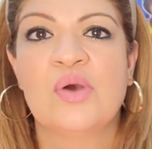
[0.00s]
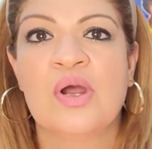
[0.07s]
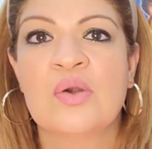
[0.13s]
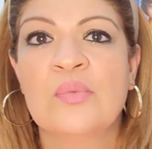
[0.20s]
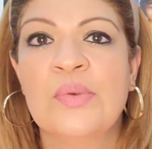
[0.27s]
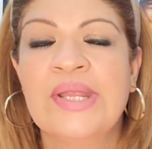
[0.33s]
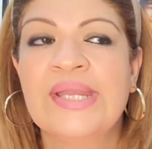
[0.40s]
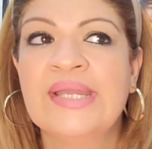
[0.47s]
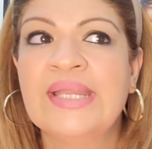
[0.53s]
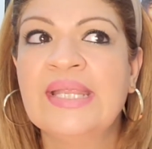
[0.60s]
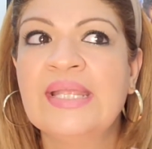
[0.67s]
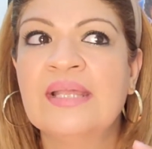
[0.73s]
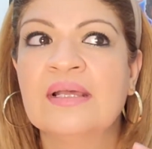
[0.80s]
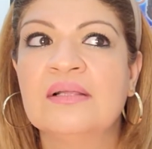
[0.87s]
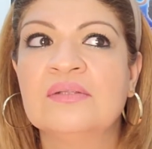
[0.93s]
are
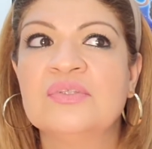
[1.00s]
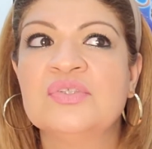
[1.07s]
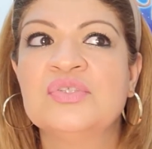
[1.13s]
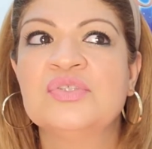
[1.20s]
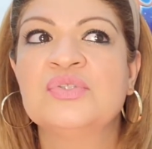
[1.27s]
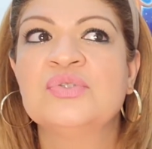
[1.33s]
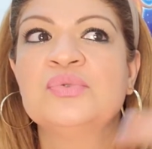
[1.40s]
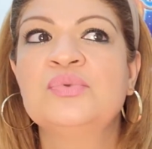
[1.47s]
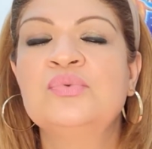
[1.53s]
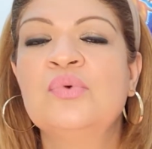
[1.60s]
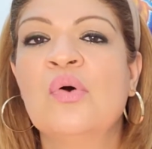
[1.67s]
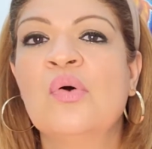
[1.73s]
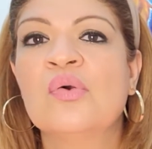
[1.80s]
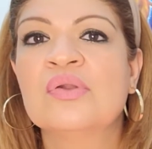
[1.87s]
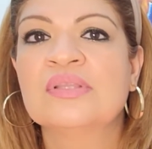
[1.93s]
wearing
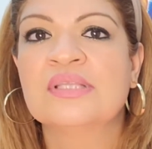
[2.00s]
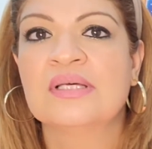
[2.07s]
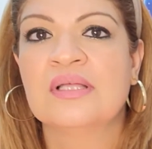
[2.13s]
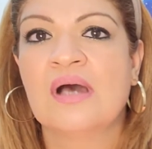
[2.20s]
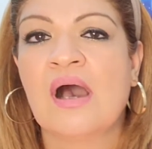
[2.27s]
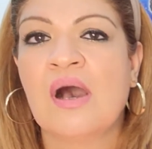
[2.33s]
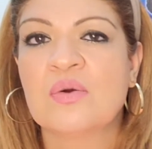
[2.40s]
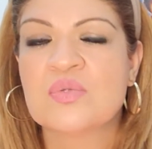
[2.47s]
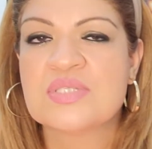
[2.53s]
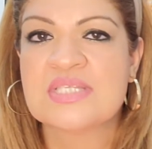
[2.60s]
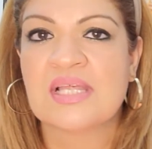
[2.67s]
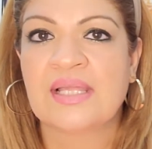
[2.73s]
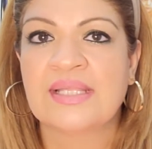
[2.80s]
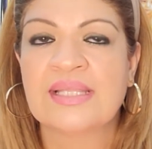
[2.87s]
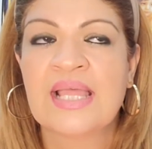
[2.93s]
toward outside,